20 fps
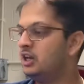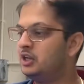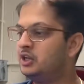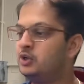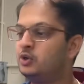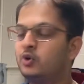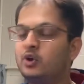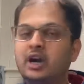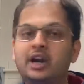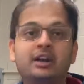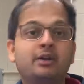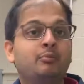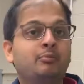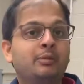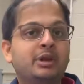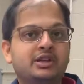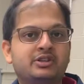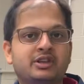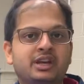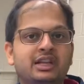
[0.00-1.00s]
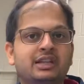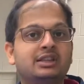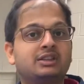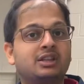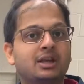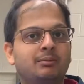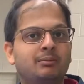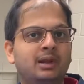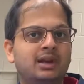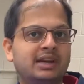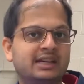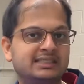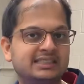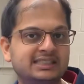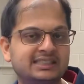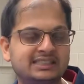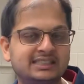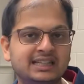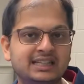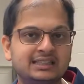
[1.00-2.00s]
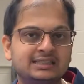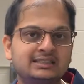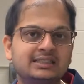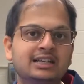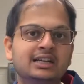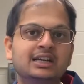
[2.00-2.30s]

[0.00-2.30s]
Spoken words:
You are measuring the thermal resistance,